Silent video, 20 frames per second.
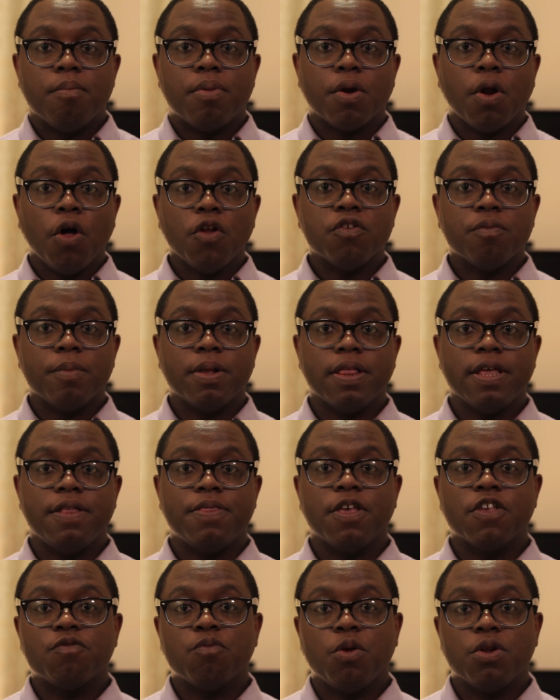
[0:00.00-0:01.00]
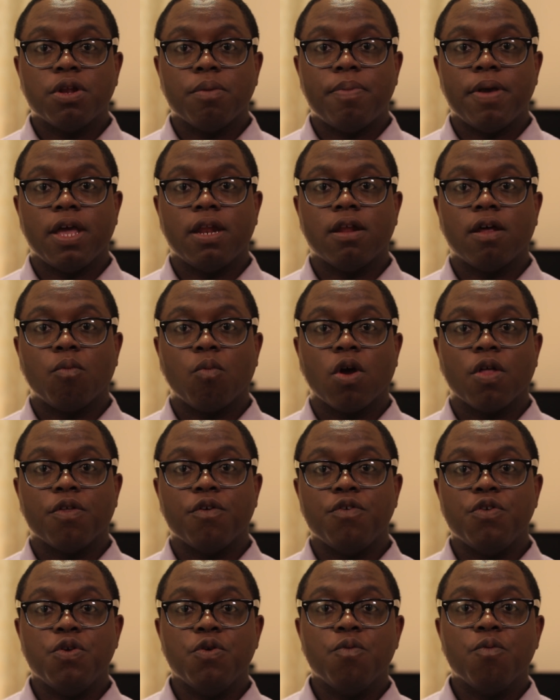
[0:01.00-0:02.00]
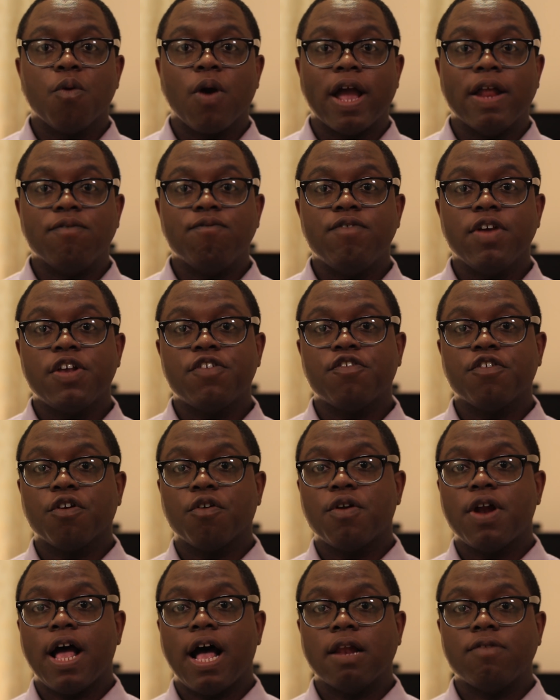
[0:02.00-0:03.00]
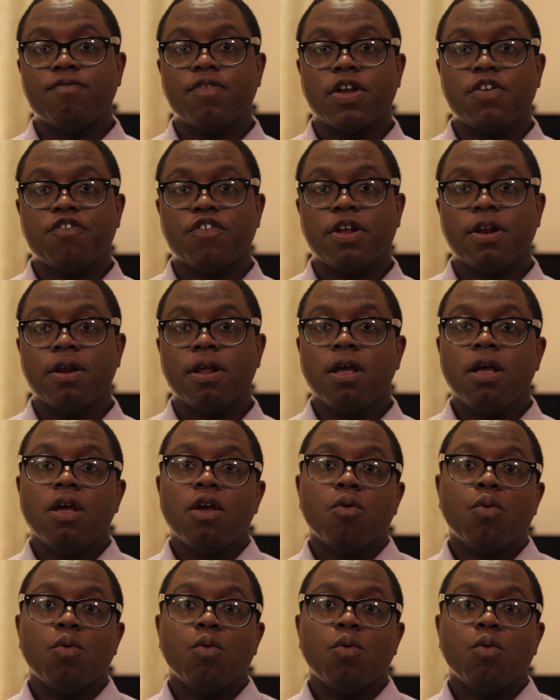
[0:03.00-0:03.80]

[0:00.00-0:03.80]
but ultimately this will depend on whether you write fiction or nonfiction,